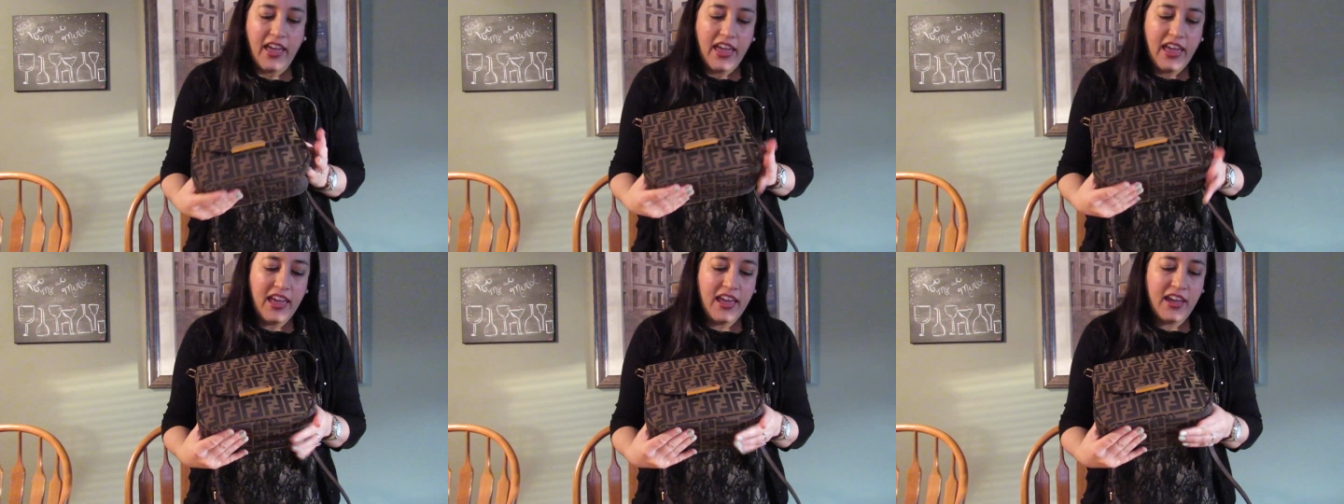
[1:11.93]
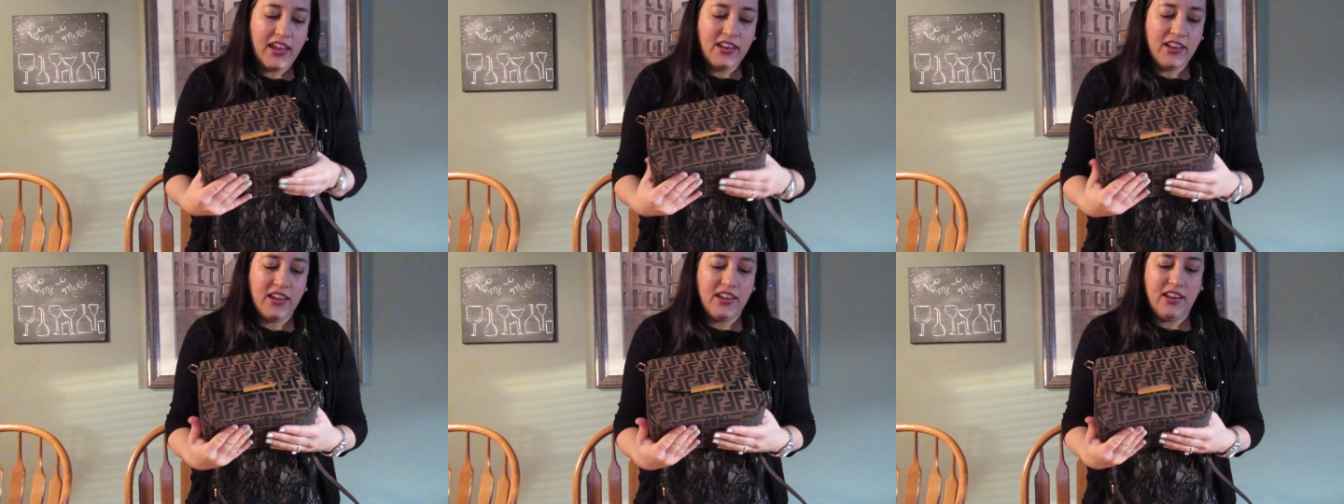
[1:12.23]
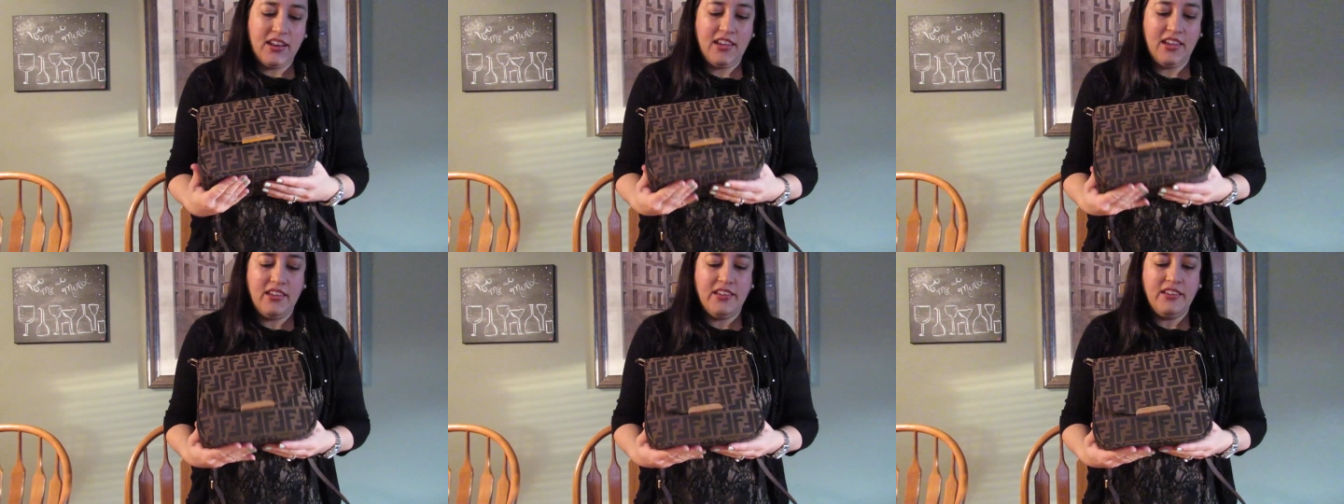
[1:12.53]
and
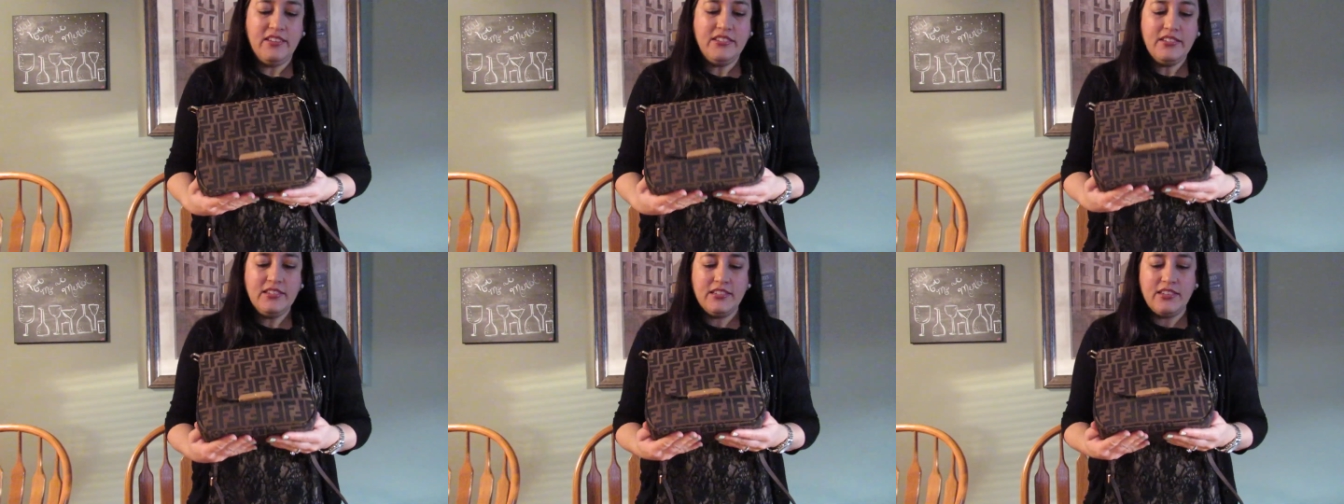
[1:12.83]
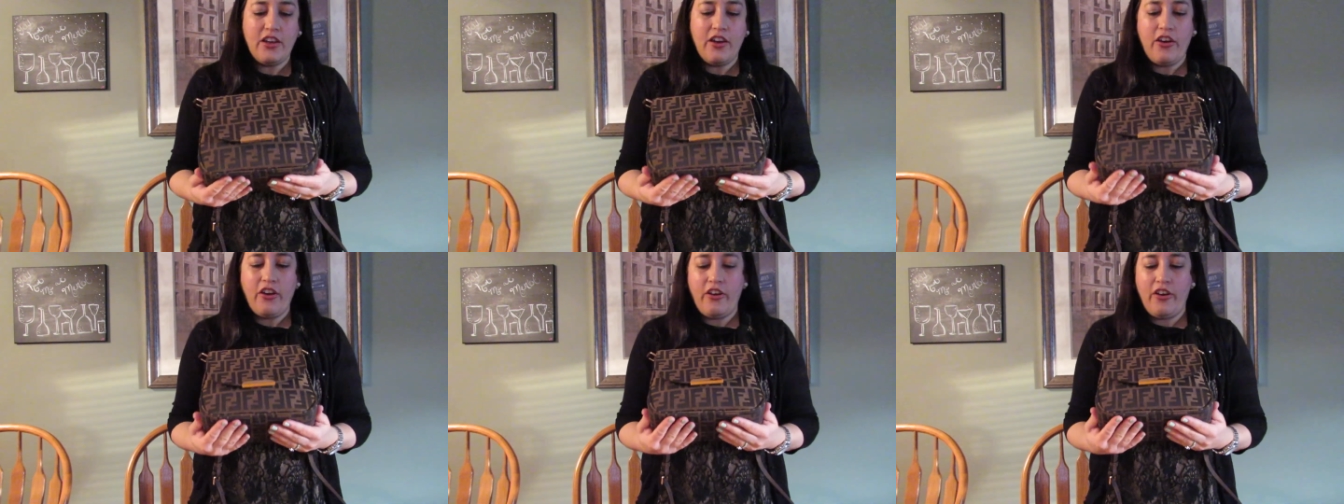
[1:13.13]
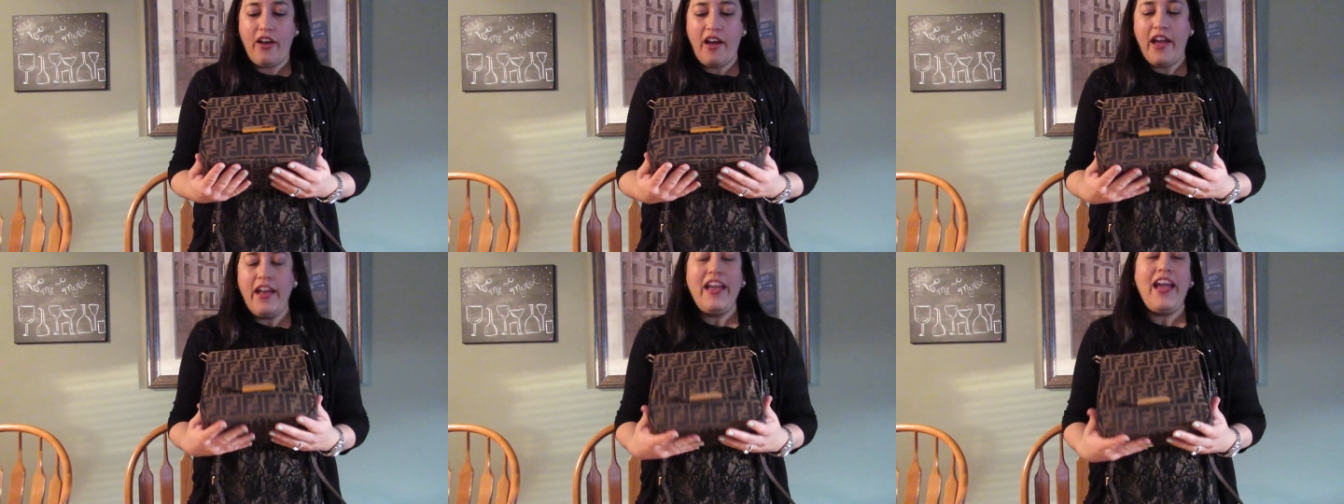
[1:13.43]
it is
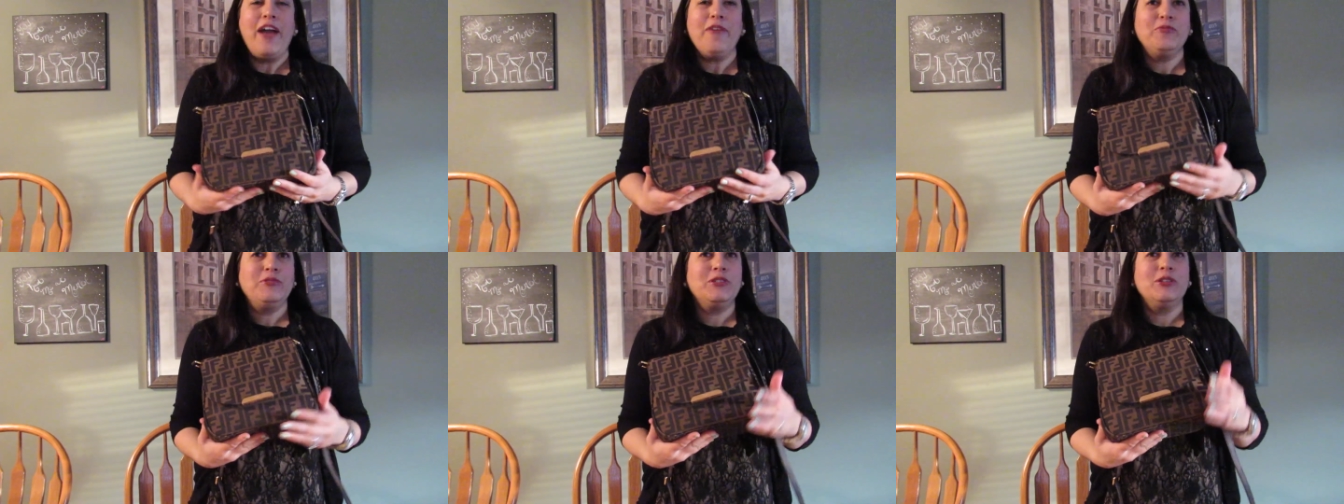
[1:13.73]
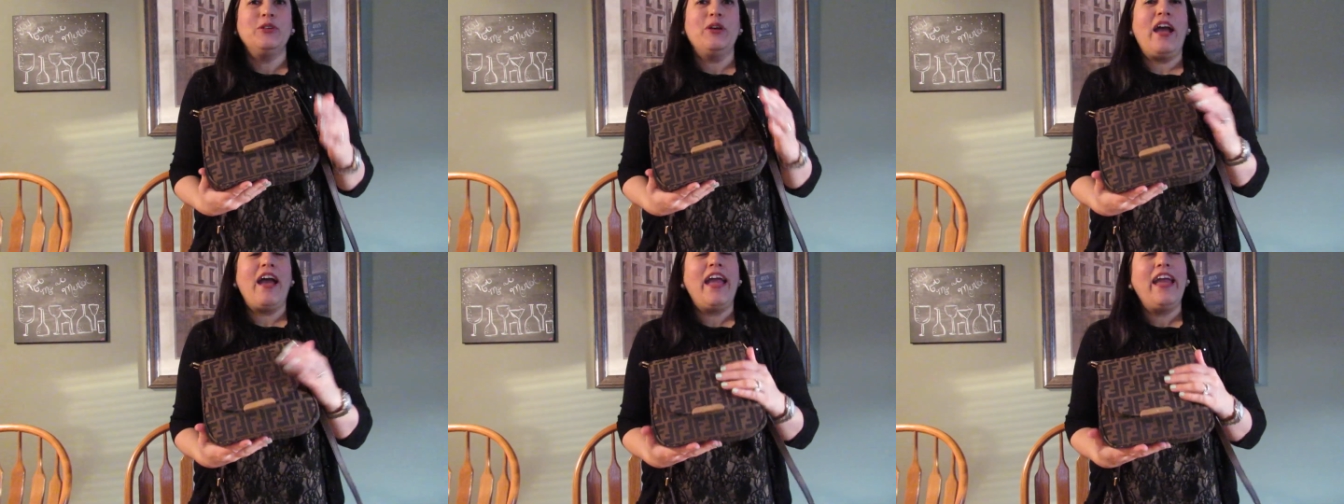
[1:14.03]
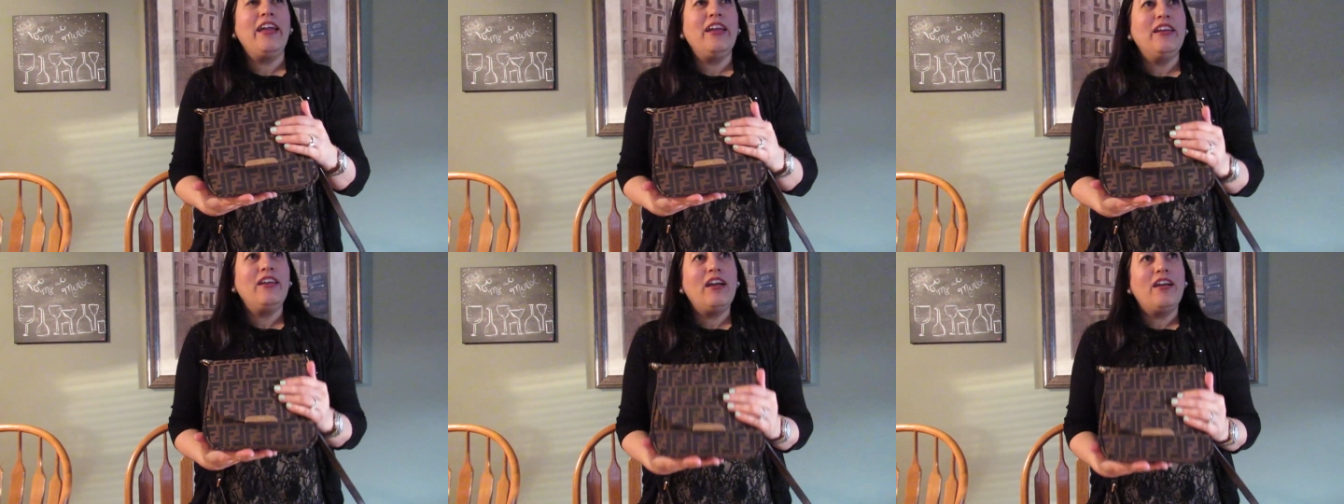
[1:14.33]
I actually
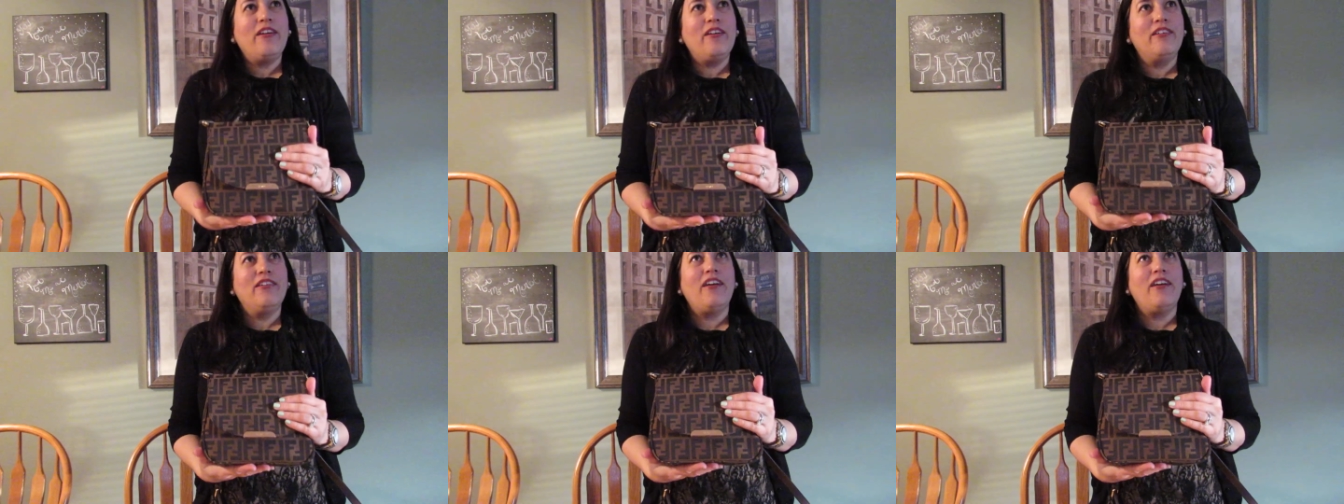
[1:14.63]
I